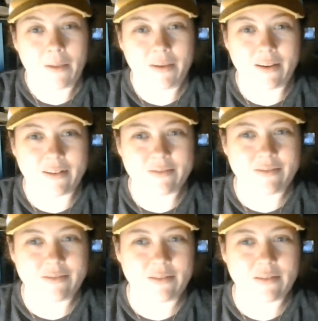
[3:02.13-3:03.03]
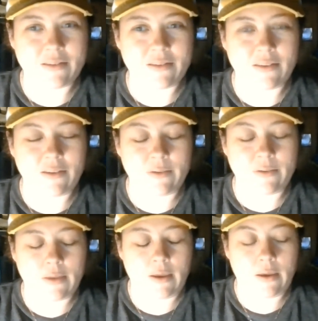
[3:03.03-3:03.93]
You know, doing the
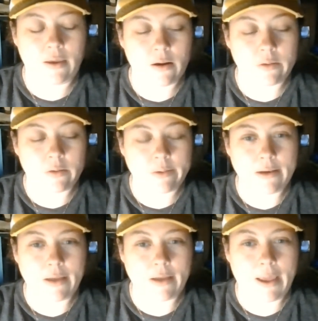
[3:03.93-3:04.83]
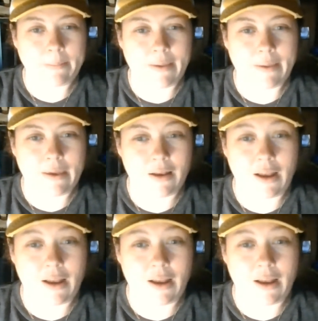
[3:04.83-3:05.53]
redneck bit.